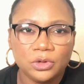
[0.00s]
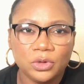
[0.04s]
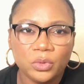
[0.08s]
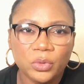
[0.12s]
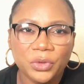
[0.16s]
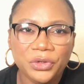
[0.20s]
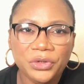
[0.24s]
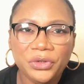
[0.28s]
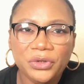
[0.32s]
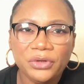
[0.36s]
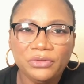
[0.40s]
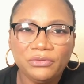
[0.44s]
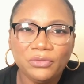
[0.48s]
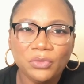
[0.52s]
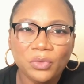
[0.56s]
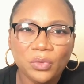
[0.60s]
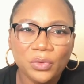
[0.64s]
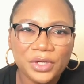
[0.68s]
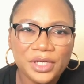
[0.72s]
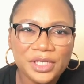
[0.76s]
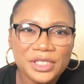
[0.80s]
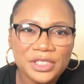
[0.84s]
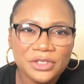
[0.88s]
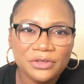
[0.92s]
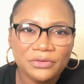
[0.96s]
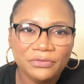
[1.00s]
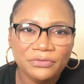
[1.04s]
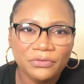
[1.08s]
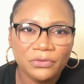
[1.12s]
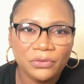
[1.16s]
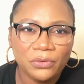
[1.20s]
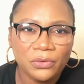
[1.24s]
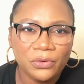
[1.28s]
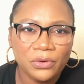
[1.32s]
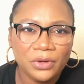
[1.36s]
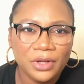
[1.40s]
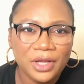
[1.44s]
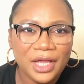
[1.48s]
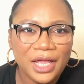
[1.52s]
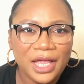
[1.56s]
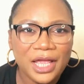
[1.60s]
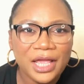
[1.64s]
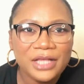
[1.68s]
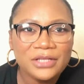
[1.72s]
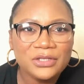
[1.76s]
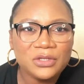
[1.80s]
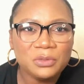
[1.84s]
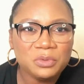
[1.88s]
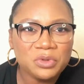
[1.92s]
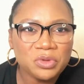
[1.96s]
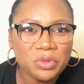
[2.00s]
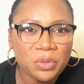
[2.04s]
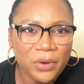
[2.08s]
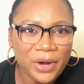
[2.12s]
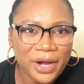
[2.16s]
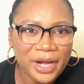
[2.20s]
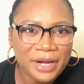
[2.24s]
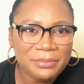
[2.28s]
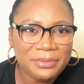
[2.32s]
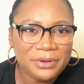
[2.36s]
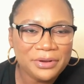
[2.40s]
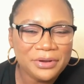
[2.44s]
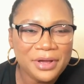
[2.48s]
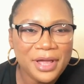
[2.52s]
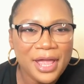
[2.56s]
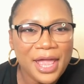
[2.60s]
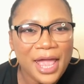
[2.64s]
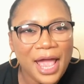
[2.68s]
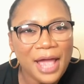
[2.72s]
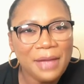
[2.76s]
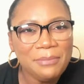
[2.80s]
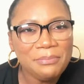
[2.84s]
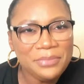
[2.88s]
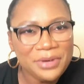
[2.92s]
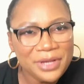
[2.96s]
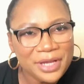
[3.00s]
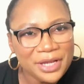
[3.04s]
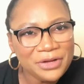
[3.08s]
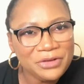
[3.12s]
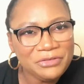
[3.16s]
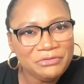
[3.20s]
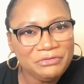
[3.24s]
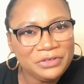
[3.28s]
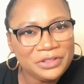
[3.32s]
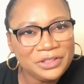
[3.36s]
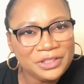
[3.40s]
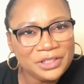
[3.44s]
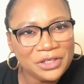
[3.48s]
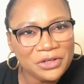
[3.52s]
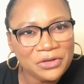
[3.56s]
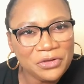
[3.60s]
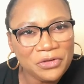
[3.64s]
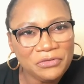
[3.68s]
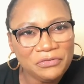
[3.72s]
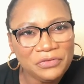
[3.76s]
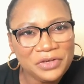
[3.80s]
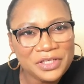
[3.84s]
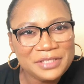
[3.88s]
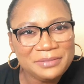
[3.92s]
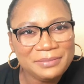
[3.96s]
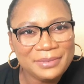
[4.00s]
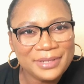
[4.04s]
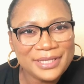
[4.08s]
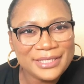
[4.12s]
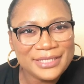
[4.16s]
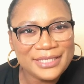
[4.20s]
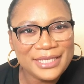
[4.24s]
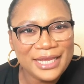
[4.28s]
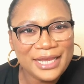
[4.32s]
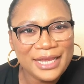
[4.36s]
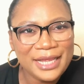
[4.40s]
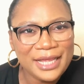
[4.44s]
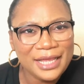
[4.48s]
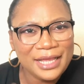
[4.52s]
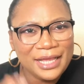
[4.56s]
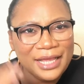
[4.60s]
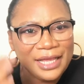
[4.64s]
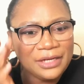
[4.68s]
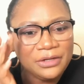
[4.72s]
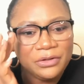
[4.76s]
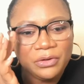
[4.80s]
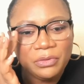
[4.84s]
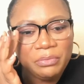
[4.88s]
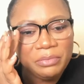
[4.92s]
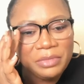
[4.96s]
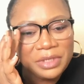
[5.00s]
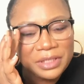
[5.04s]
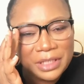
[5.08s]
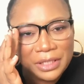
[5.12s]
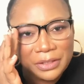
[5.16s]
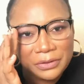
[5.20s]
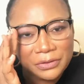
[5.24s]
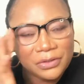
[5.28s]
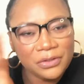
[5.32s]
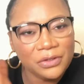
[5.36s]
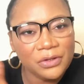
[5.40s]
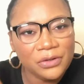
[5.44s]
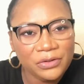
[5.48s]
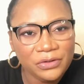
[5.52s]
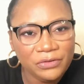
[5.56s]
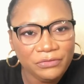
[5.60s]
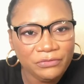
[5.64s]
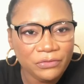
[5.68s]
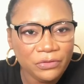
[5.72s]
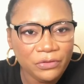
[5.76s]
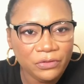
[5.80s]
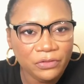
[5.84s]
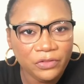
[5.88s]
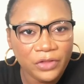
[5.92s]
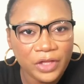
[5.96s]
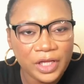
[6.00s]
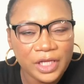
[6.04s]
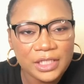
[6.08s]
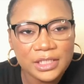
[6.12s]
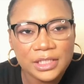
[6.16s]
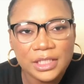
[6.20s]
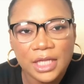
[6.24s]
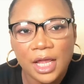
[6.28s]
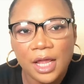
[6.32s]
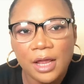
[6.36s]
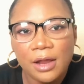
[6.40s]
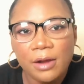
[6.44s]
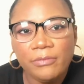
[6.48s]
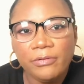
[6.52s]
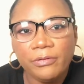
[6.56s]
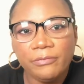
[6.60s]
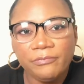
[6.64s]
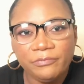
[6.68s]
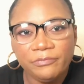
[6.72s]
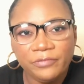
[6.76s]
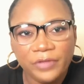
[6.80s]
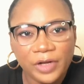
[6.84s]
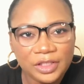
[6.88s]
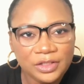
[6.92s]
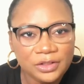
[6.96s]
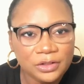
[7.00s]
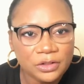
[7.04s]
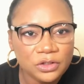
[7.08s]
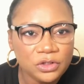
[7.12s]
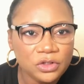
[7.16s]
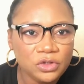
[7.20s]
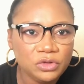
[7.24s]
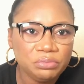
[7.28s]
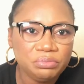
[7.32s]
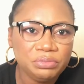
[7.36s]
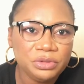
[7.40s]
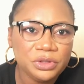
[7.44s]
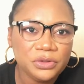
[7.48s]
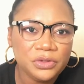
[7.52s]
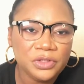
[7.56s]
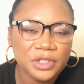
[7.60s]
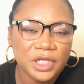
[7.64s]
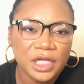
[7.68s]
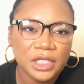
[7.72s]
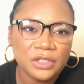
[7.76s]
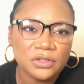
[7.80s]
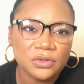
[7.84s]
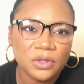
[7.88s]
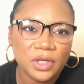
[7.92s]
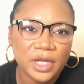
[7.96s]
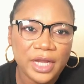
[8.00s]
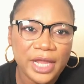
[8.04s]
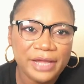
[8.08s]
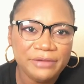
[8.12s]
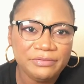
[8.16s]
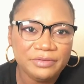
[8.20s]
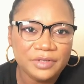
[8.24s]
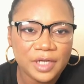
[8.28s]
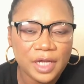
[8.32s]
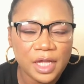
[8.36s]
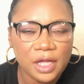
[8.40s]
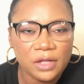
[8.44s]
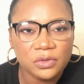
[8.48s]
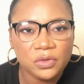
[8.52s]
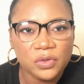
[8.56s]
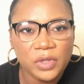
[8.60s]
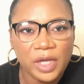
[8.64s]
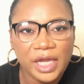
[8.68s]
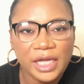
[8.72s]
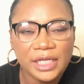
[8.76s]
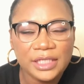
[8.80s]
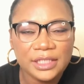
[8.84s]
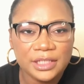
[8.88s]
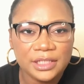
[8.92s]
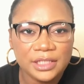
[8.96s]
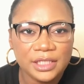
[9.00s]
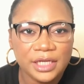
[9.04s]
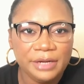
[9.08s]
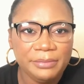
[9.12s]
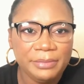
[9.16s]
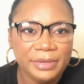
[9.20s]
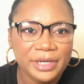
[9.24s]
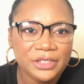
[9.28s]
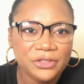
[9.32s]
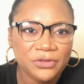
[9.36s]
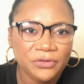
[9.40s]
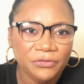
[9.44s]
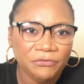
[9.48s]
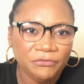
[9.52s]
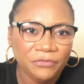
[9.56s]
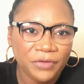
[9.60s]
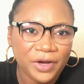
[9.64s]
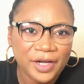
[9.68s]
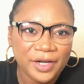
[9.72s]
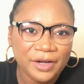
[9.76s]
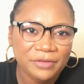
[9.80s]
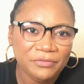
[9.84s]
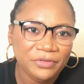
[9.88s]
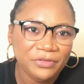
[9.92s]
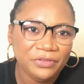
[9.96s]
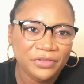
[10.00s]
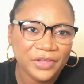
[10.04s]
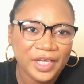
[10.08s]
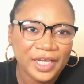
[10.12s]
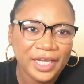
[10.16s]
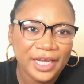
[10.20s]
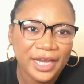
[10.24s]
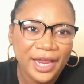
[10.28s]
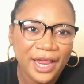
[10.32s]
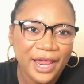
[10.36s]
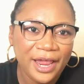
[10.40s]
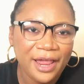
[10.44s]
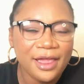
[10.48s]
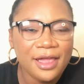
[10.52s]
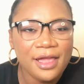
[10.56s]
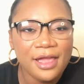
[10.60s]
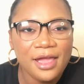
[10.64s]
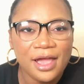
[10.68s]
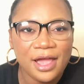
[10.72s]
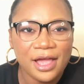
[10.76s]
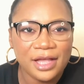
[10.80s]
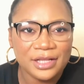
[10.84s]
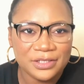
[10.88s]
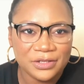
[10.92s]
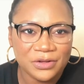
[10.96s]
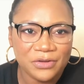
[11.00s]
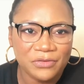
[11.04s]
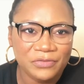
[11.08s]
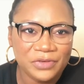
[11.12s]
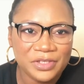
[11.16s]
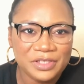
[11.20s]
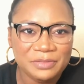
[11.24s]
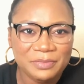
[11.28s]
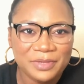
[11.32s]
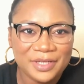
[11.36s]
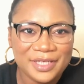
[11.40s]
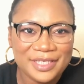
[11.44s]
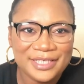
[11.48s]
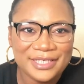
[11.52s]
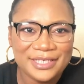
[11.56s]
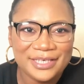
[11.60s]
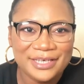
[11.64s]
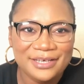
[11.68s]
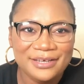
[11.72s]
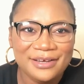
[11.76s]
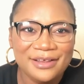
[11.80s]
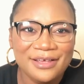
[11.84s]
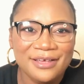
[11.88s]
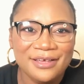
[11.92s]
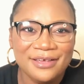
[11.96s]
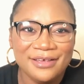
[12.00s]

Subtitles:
what are you even waiting for? Subscriber and be an official COVET Magazine gang and don't miss out on all the fun things. From fashion to beauty to lifestyle to entertainment, you'll find everything here at COVET Magazine.